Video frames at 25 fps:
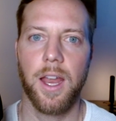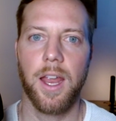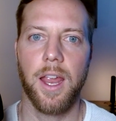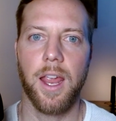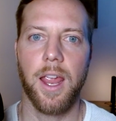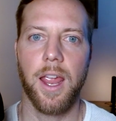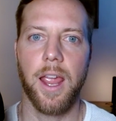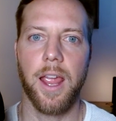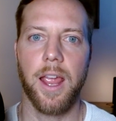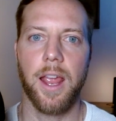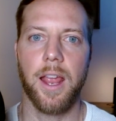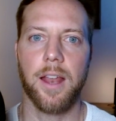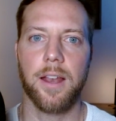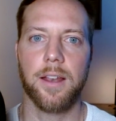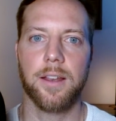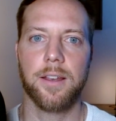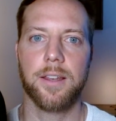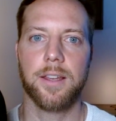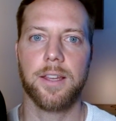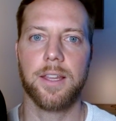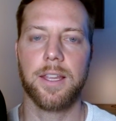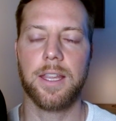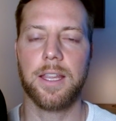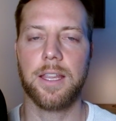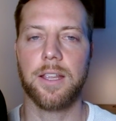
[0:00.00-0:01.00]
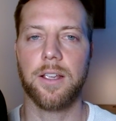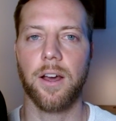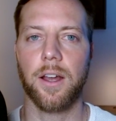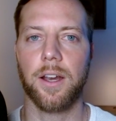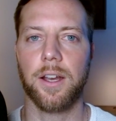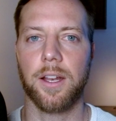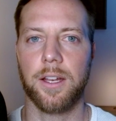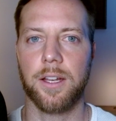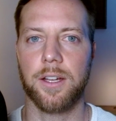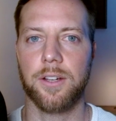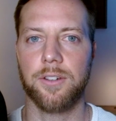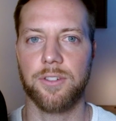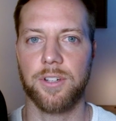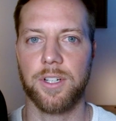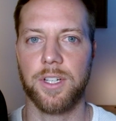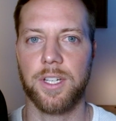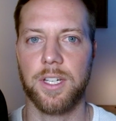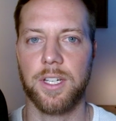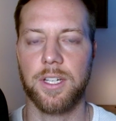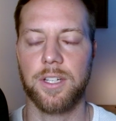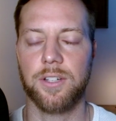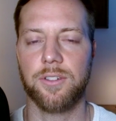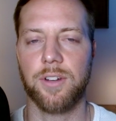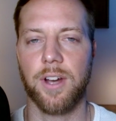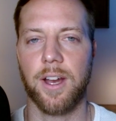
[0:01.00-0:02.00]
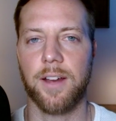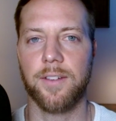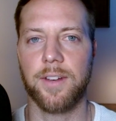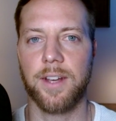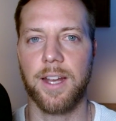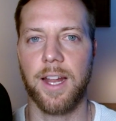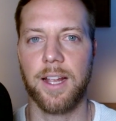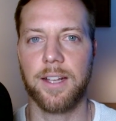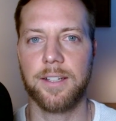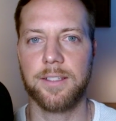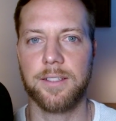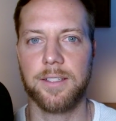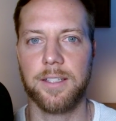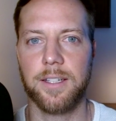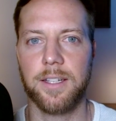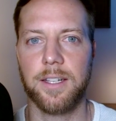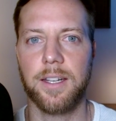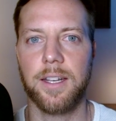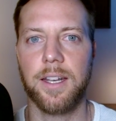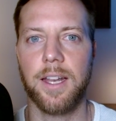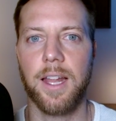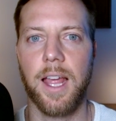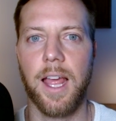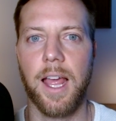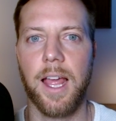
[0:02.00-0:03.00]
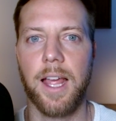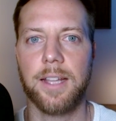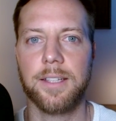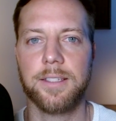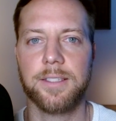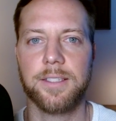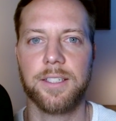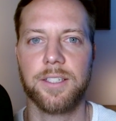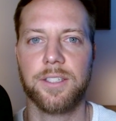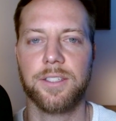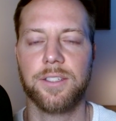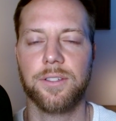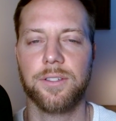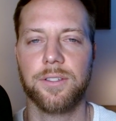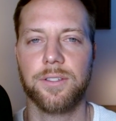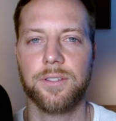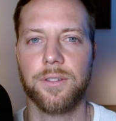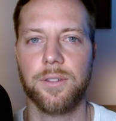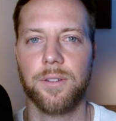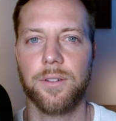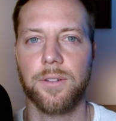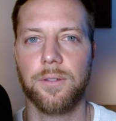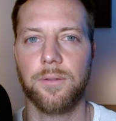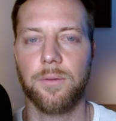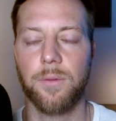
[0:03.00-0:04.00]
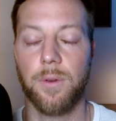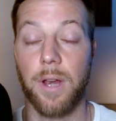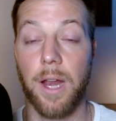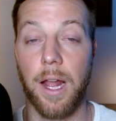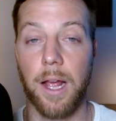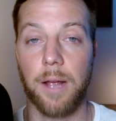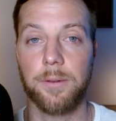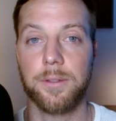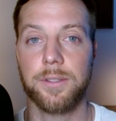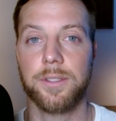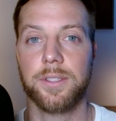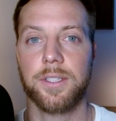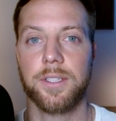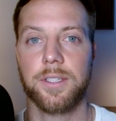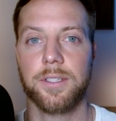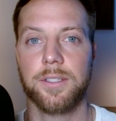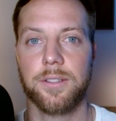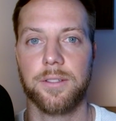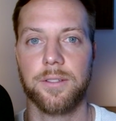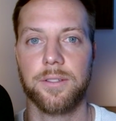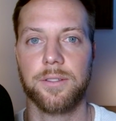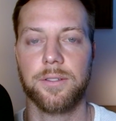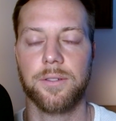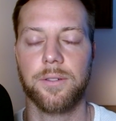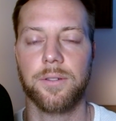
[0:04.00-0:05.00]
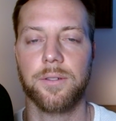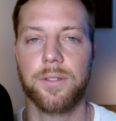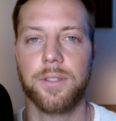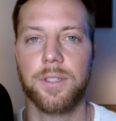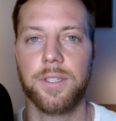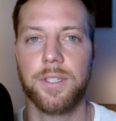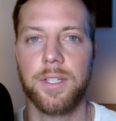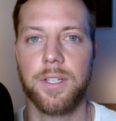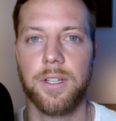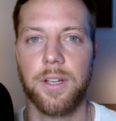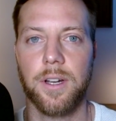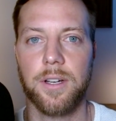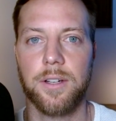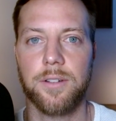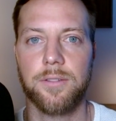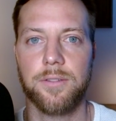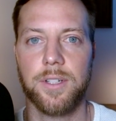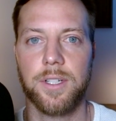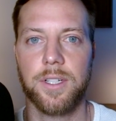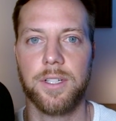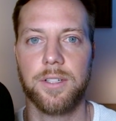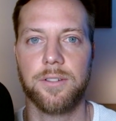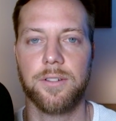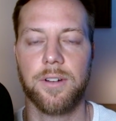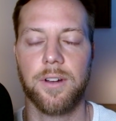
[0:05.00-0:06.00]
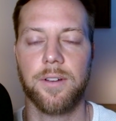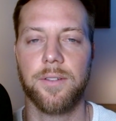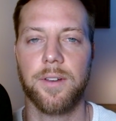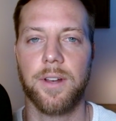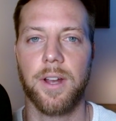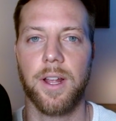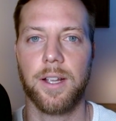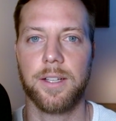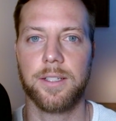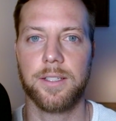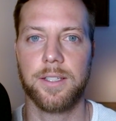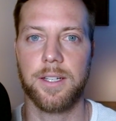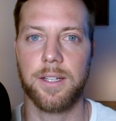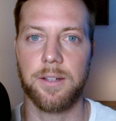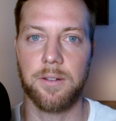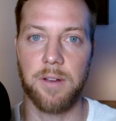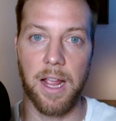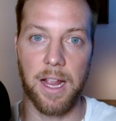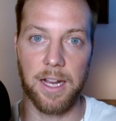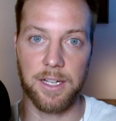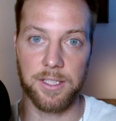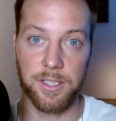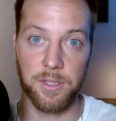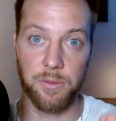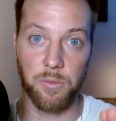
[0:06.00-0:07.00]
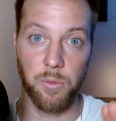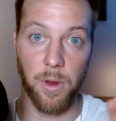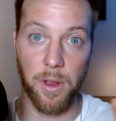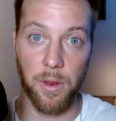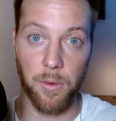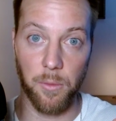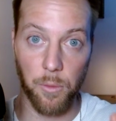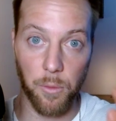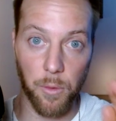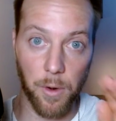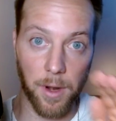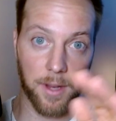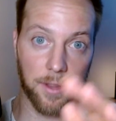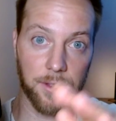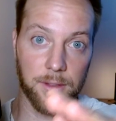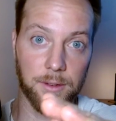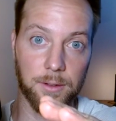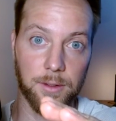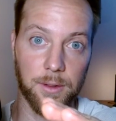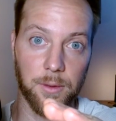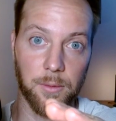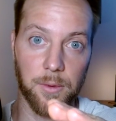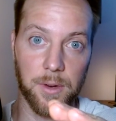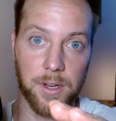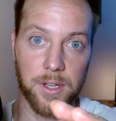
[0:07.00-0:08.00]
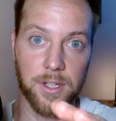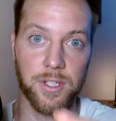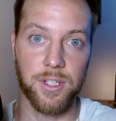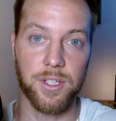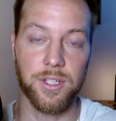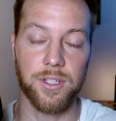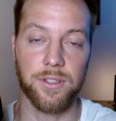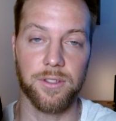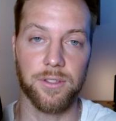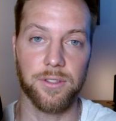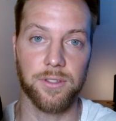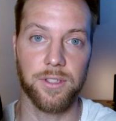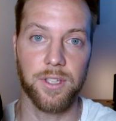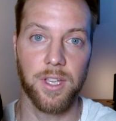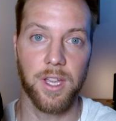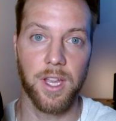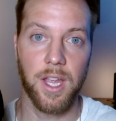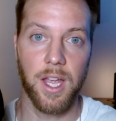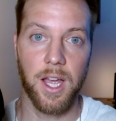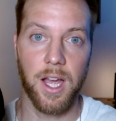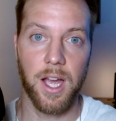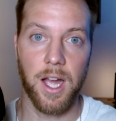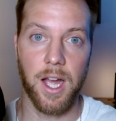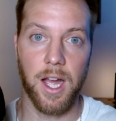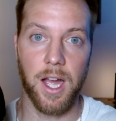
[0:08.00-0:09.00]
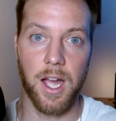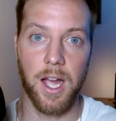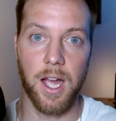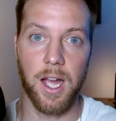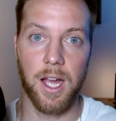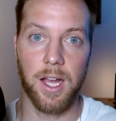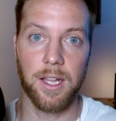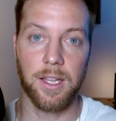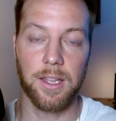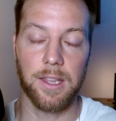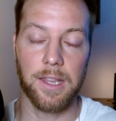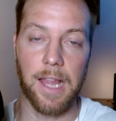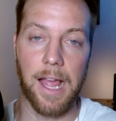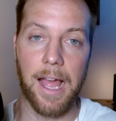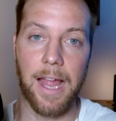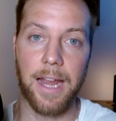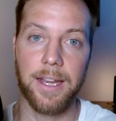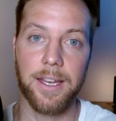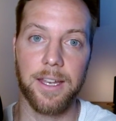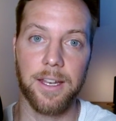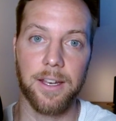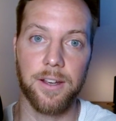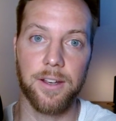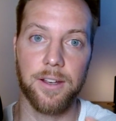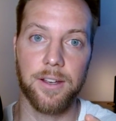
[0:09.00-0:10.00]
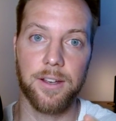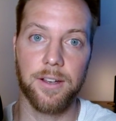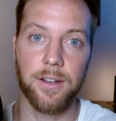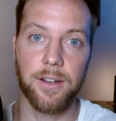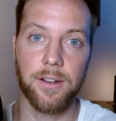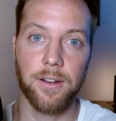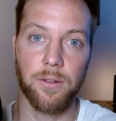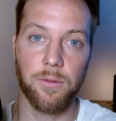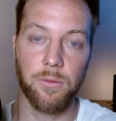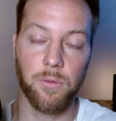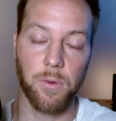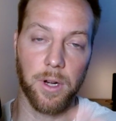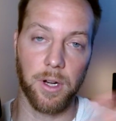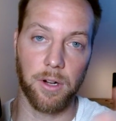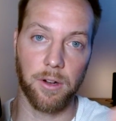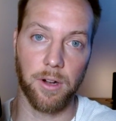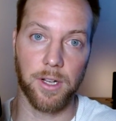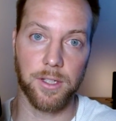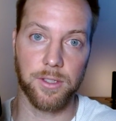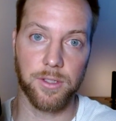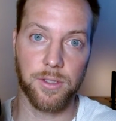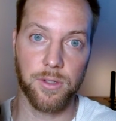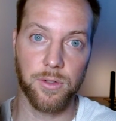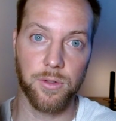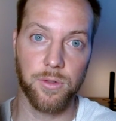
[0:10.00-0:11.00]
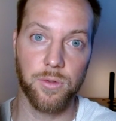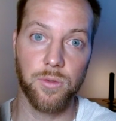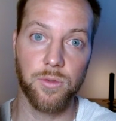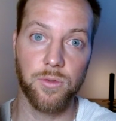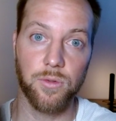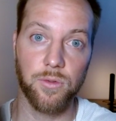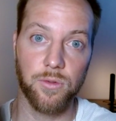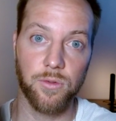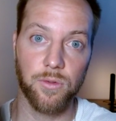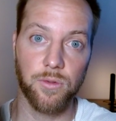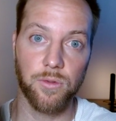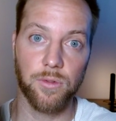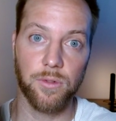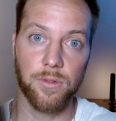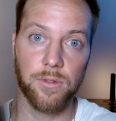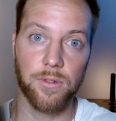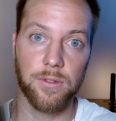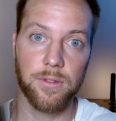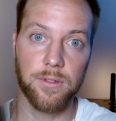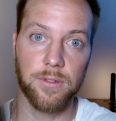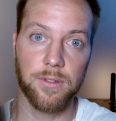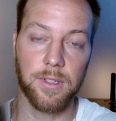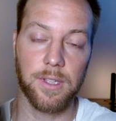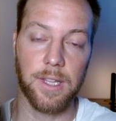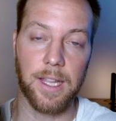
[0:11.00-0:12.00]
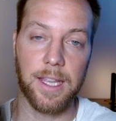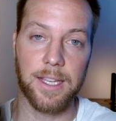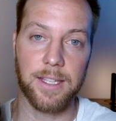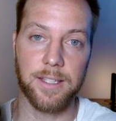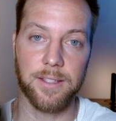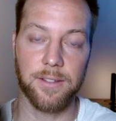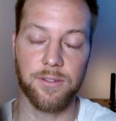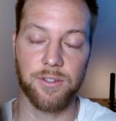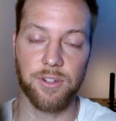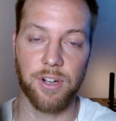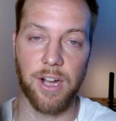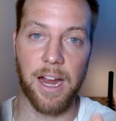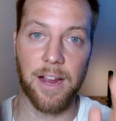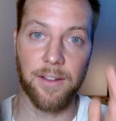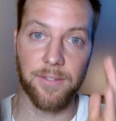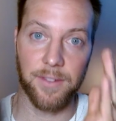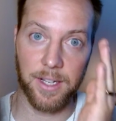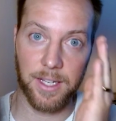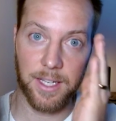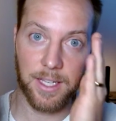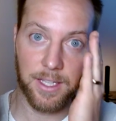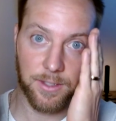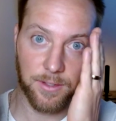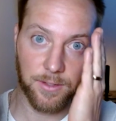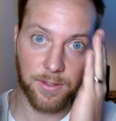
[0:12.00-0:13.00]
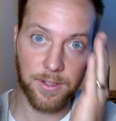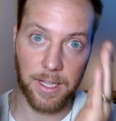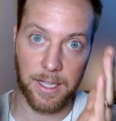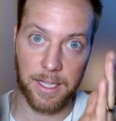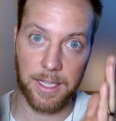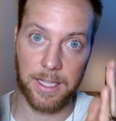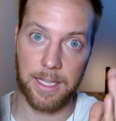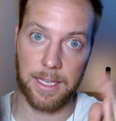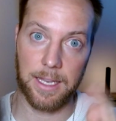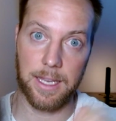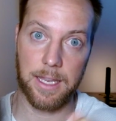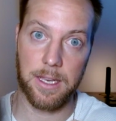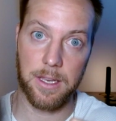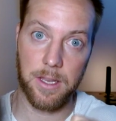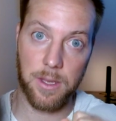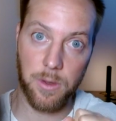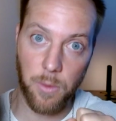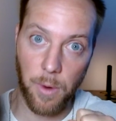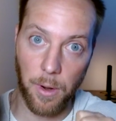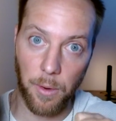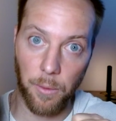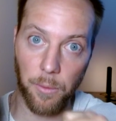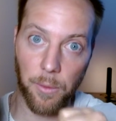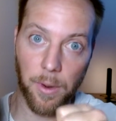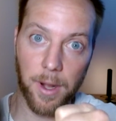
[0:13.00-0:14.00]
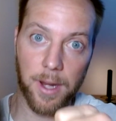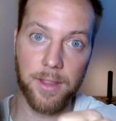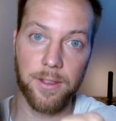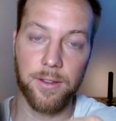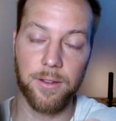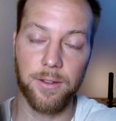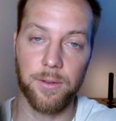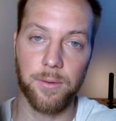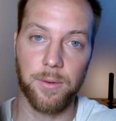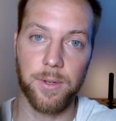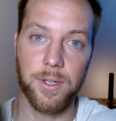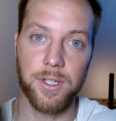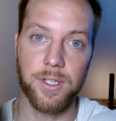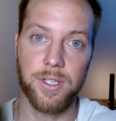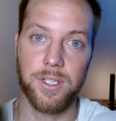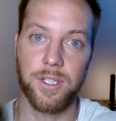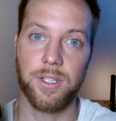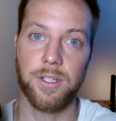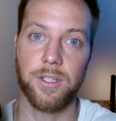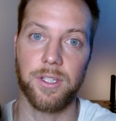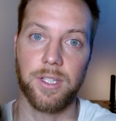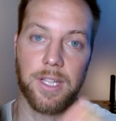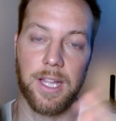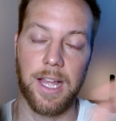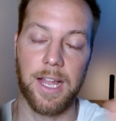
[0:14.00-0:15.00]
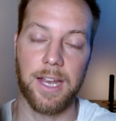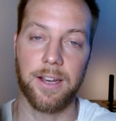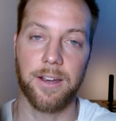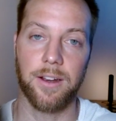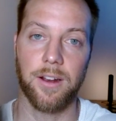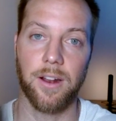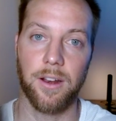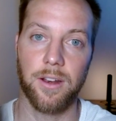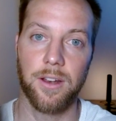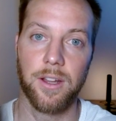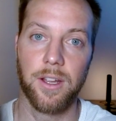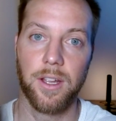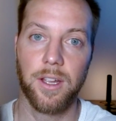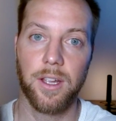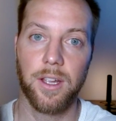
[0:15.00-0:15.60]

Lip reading: And he got in a drinking and driving accident at 6 years old. When I was 6 years old, and he got in a drinking and driving accident, actually went right through the windshield, went across two lanes of traffic. He went right through the windshield, landed on